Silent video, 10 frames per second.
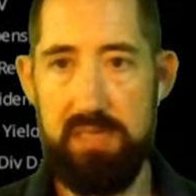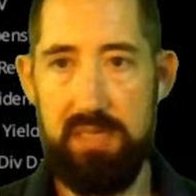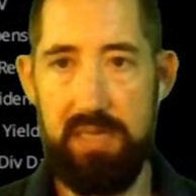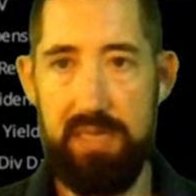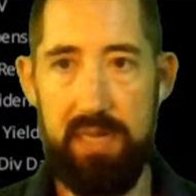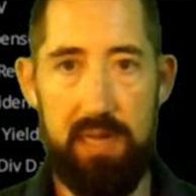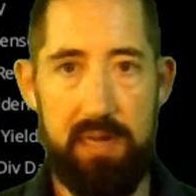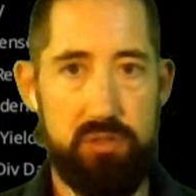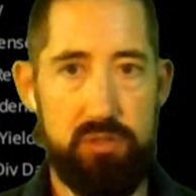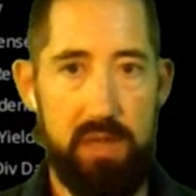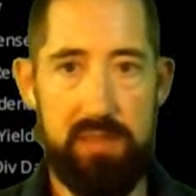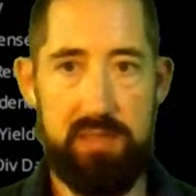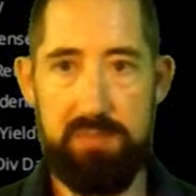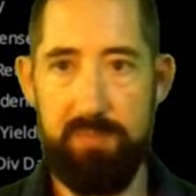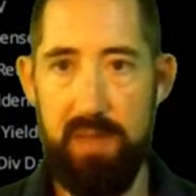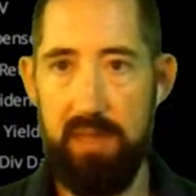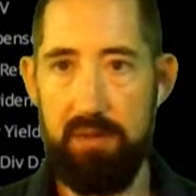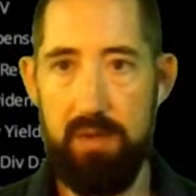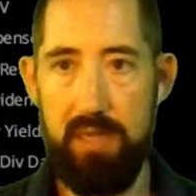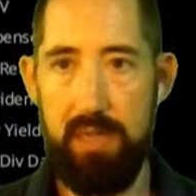going to get out of trading the SPY
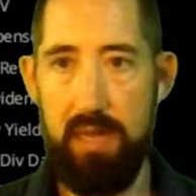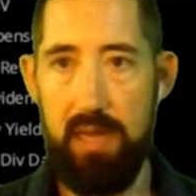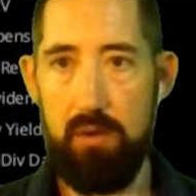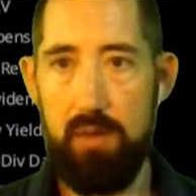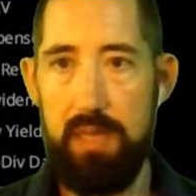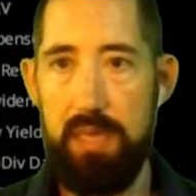right now,